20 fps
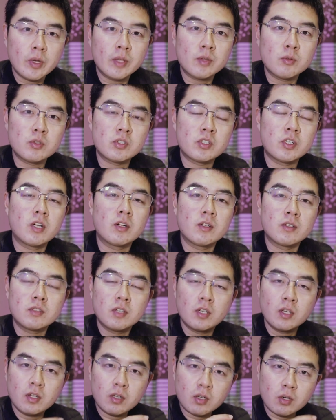wait to share this
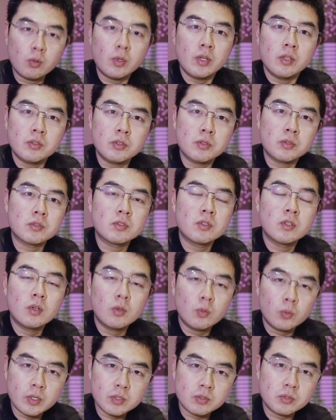great news
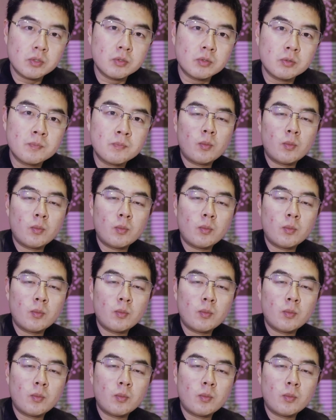with you.